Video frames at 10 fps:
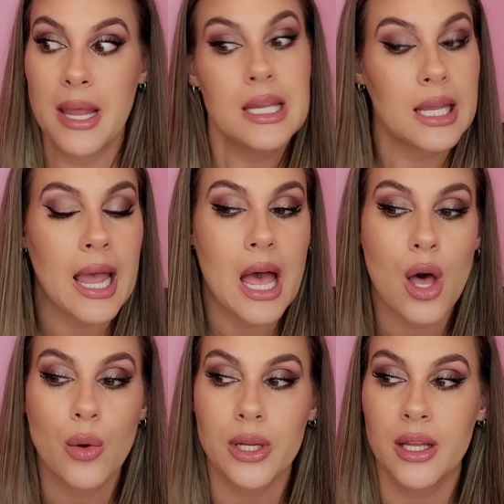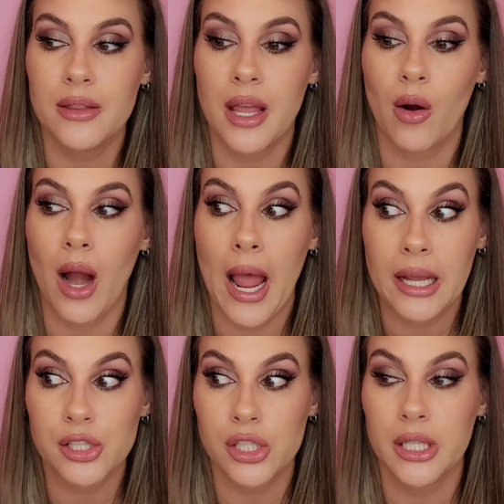making out and they are
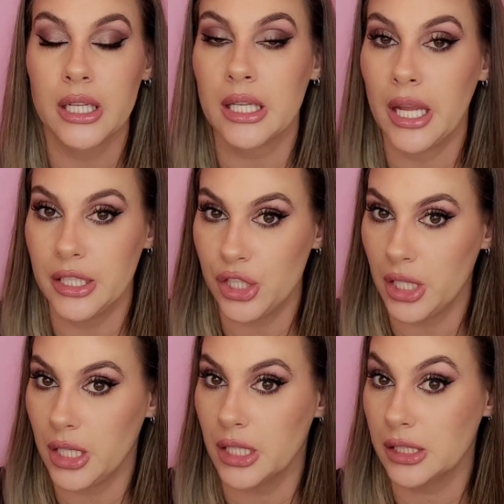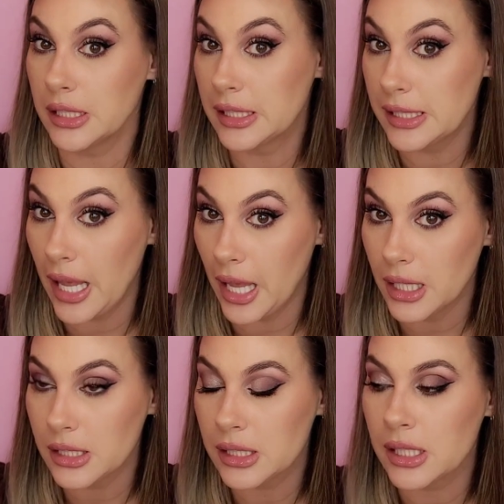actually engaging in
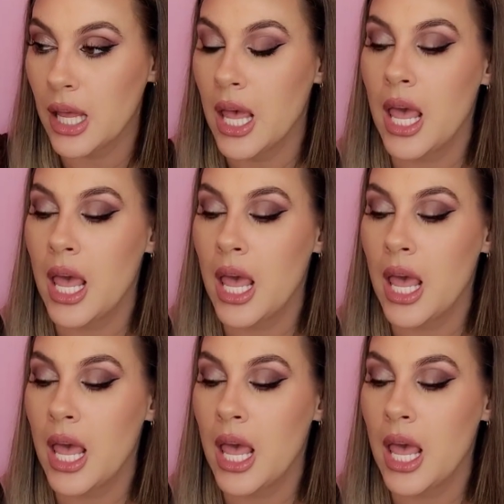sex.